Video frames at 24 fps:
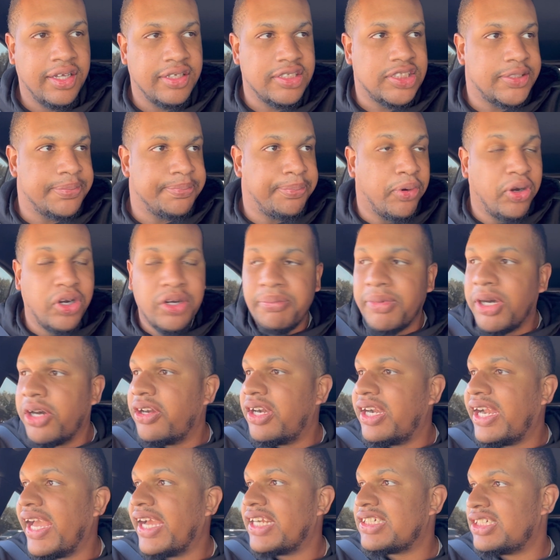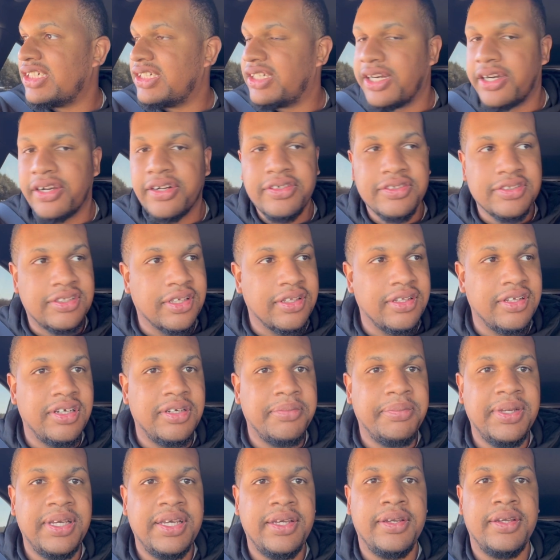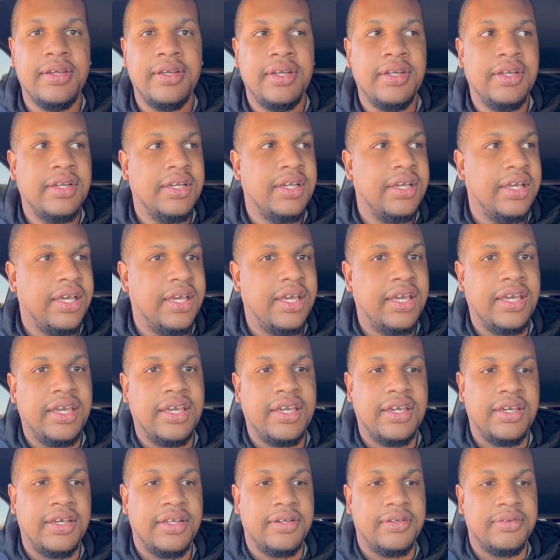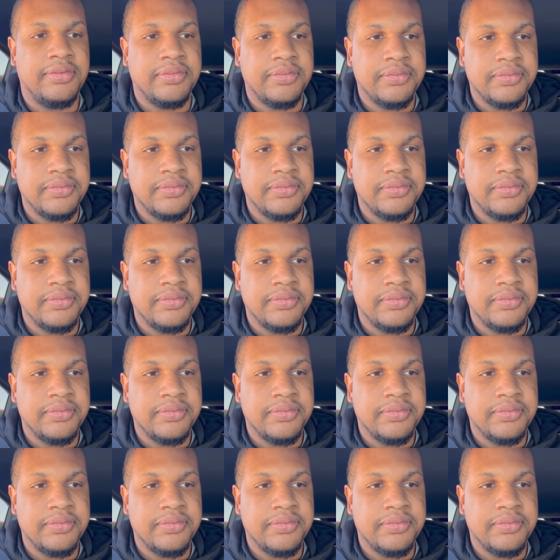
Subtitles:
sport mode, it actually gurgles a little bit. And